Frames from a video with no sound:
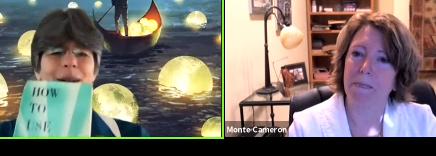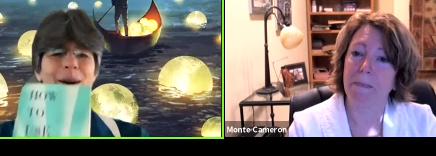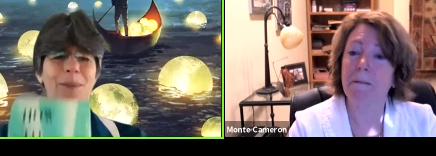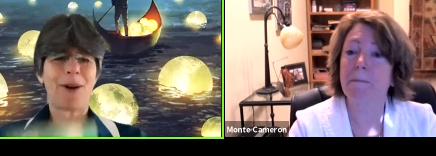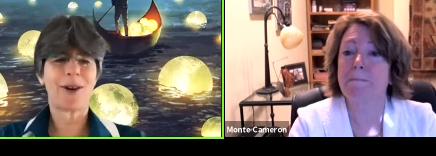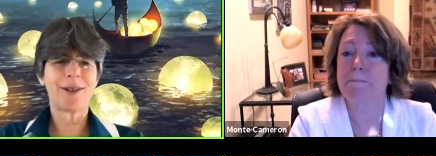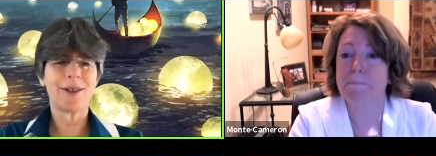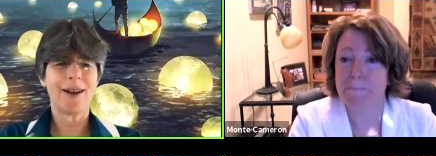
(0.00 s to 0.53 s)
Speaker 1: a
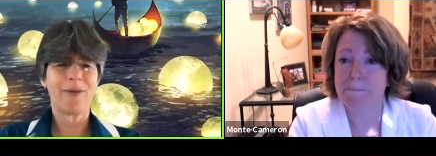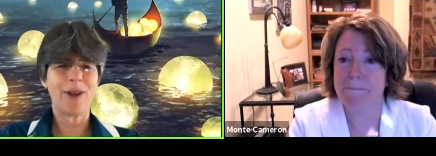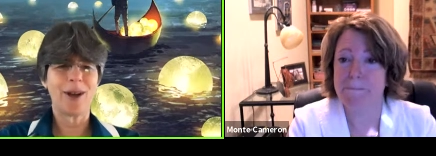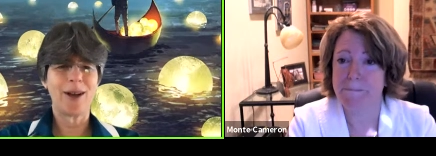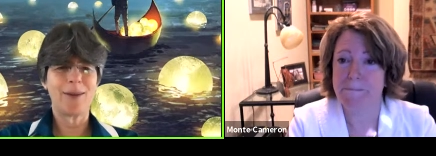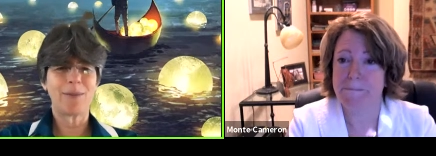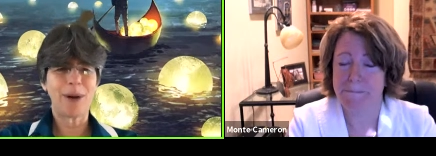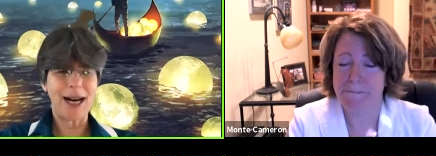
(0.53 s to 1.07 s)
part of
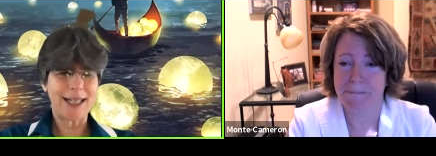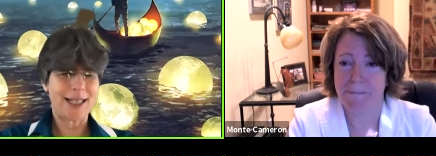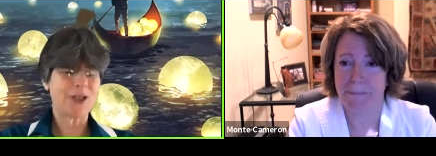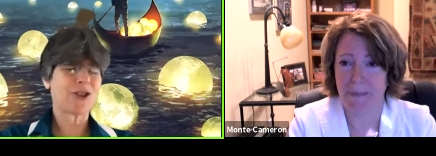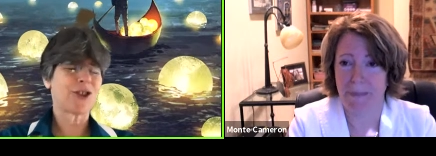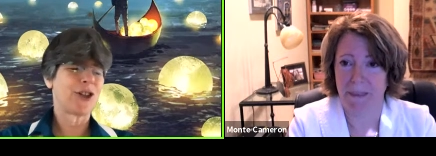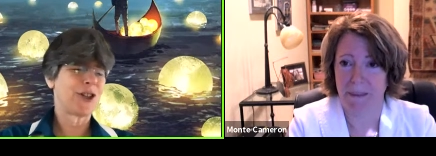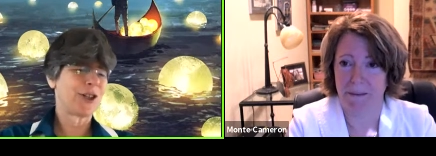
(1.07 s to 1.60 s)
the
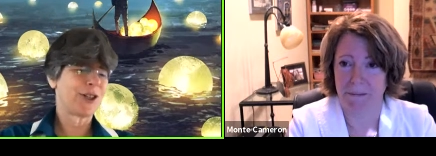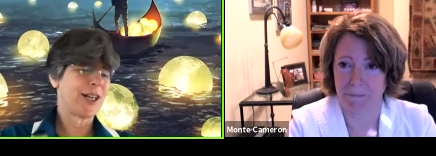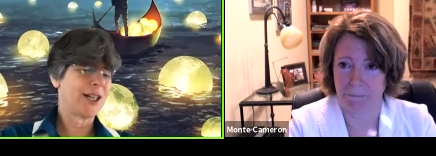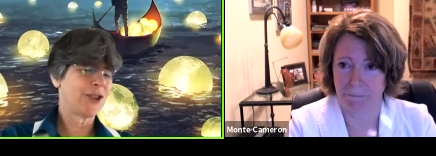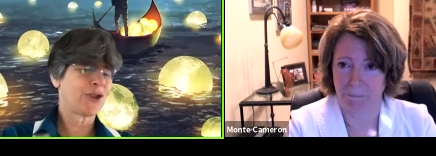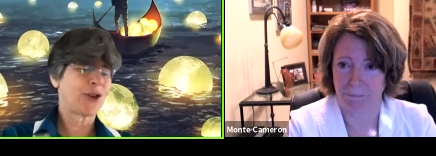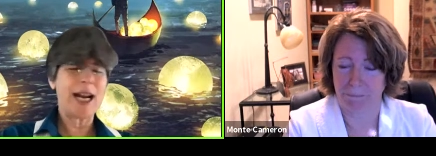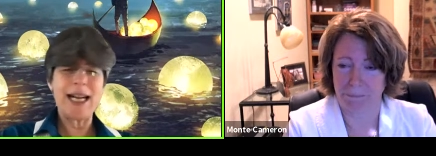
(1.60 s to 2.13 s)
practitioner
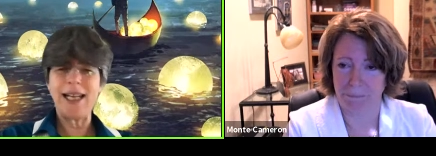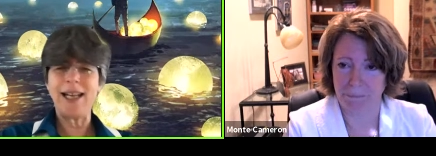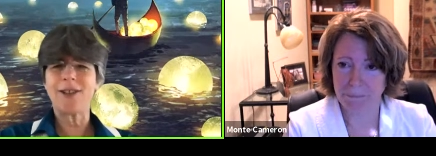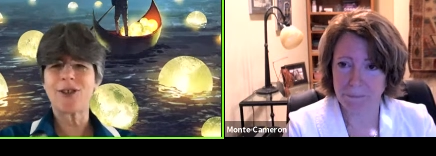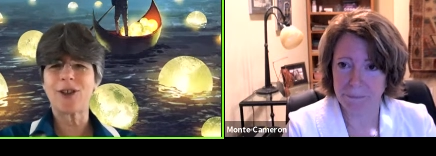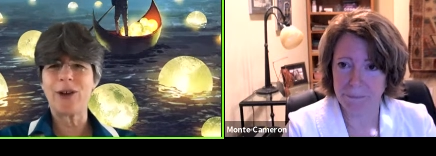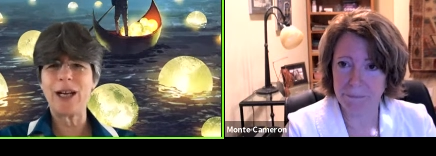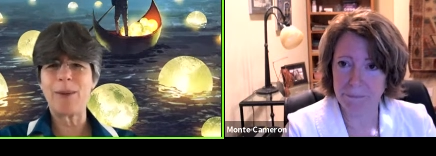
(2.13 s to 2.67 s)
uh, training.
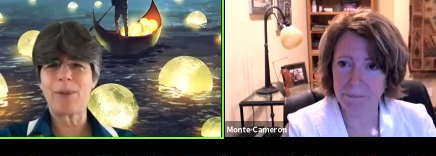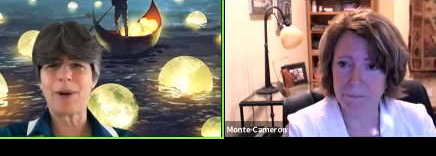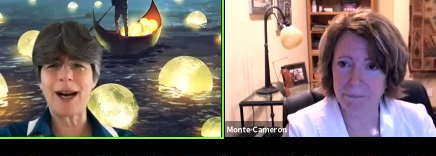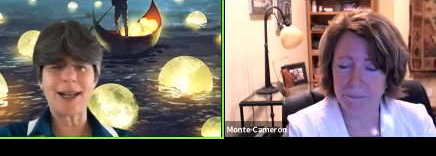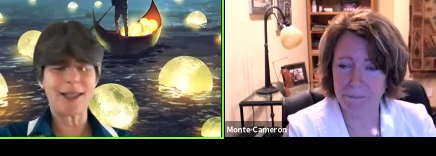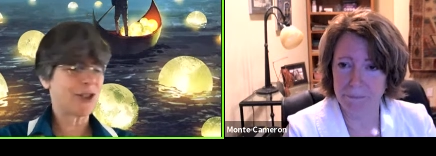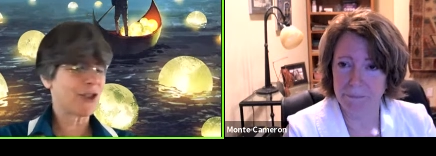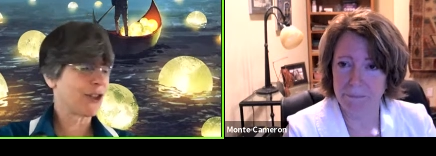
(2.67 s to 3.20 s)
So, any
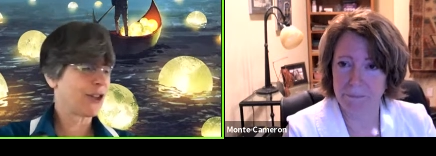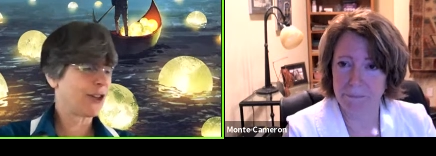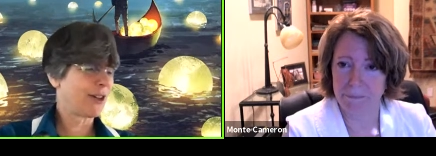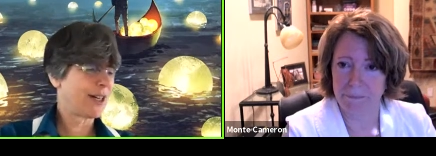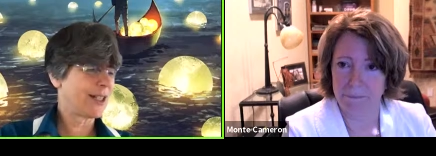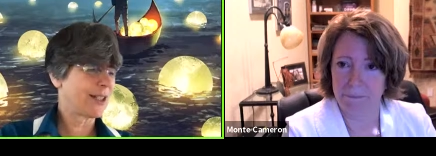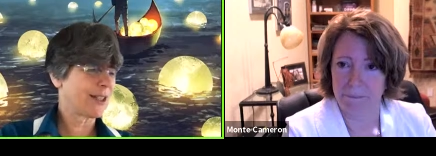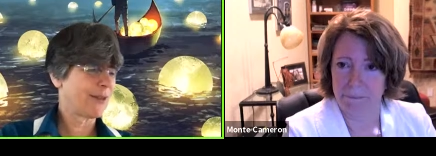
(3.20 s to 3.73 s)

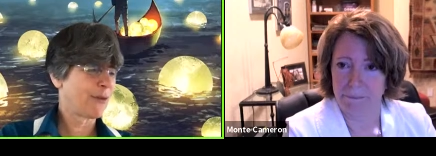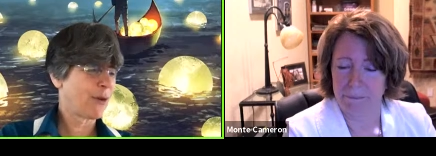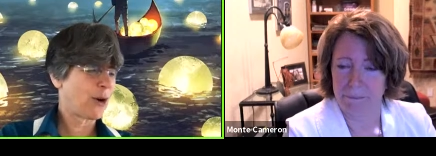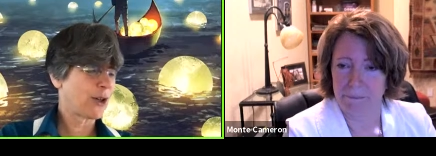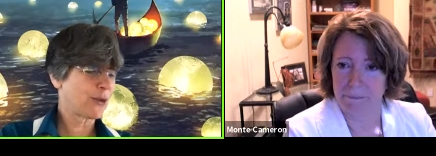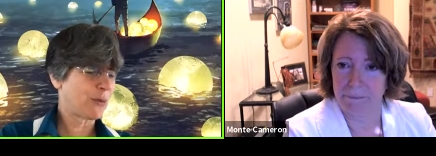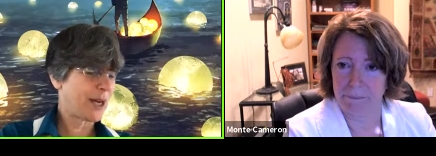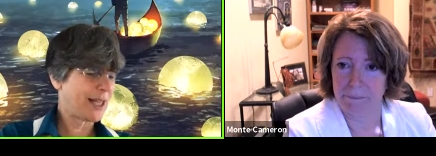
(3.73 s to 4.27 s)
practitioner has, of
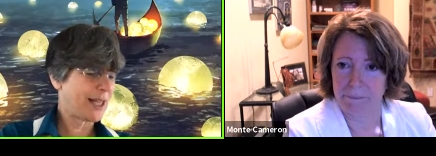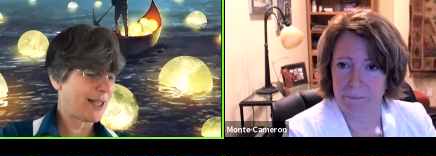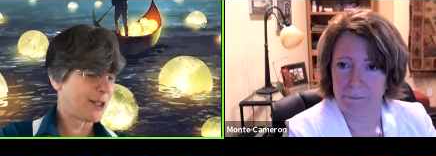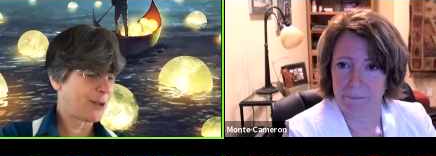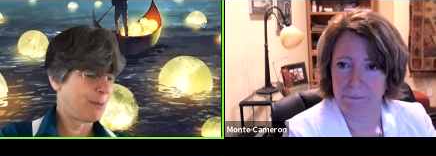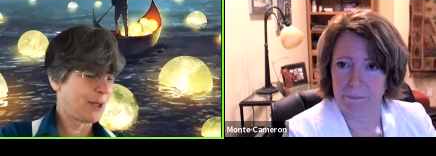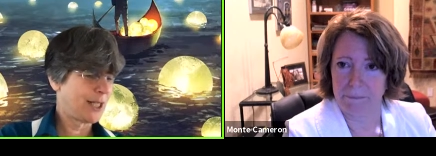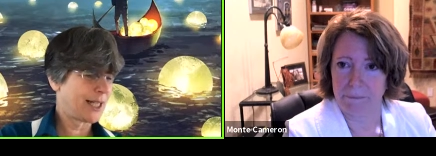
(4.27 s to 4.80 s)
course, read this
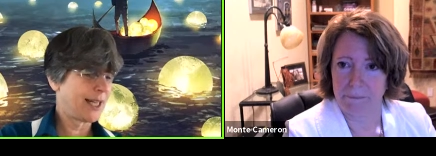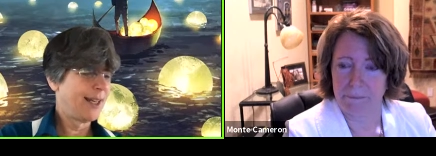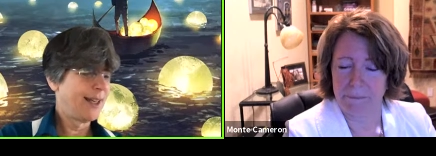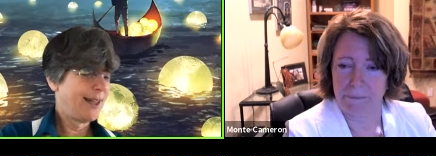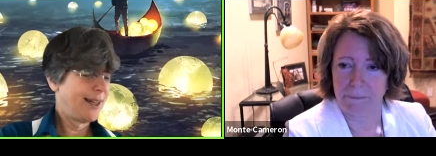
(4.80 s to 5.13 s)
book.